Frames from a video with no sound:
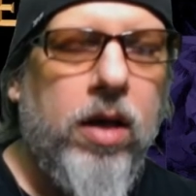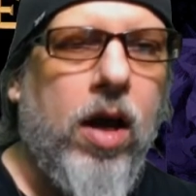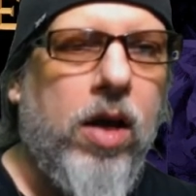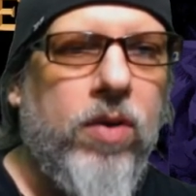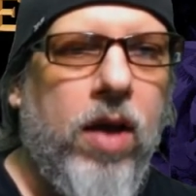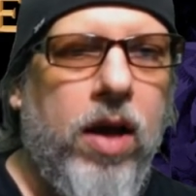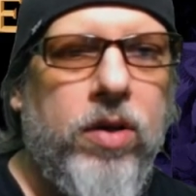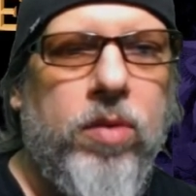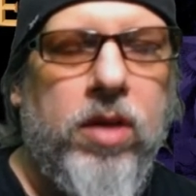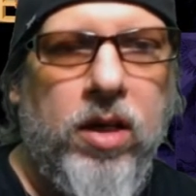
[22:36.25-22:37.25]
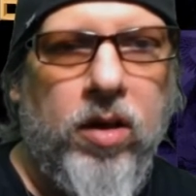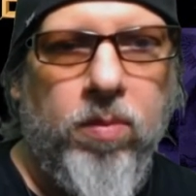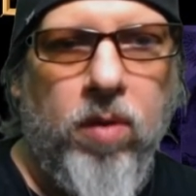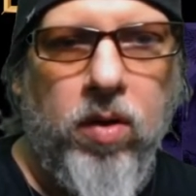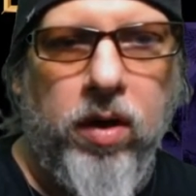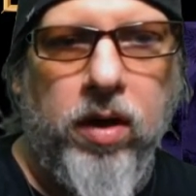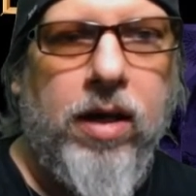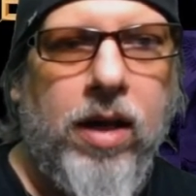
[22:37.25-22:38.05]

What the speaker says: contracts you would think are broken.